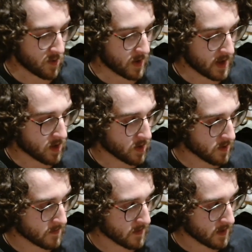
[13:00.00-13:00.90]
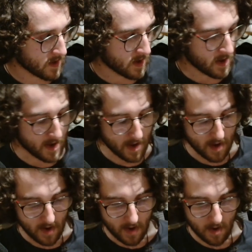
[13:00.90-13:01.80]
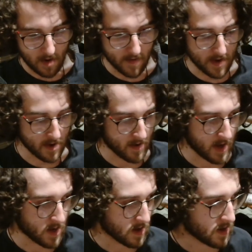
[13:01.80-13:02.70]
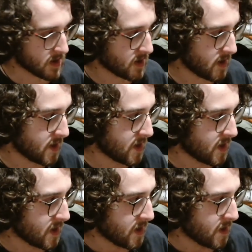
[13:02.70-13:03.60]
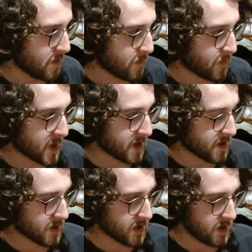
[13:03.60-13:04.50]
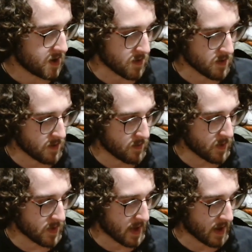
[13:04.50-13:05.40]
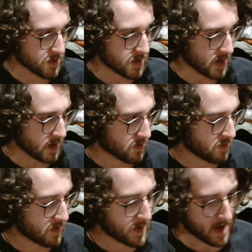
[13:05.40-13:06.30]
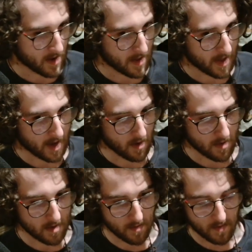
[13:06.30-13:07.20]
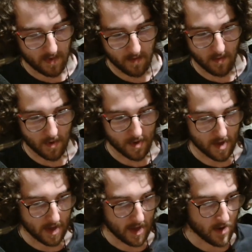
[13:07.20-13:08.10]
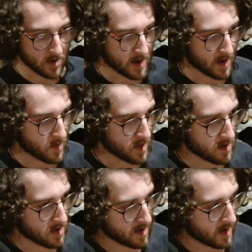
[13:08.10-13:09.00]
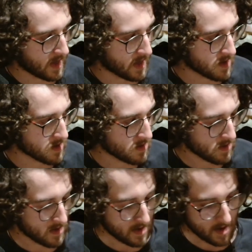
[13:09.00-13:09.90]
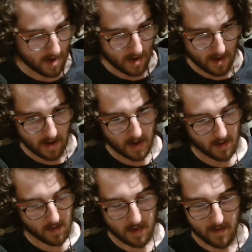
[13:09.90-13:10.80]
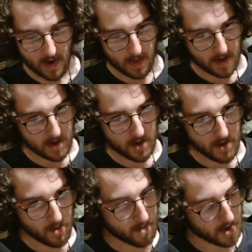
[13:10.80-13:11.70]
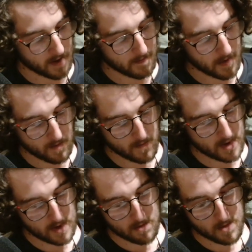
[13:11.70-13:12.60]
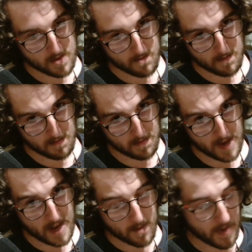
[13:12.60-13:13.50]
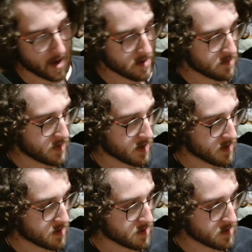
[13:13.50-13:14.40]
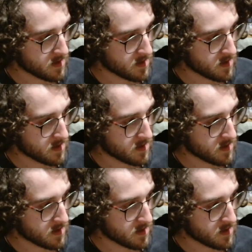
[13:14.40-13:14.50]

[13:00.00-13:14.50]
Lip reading: where he could have integrated. But we were house sitting, and so we were down in the house, and we were saying he couldn't come in, and it was the right thing to do. But I feel really bad about it because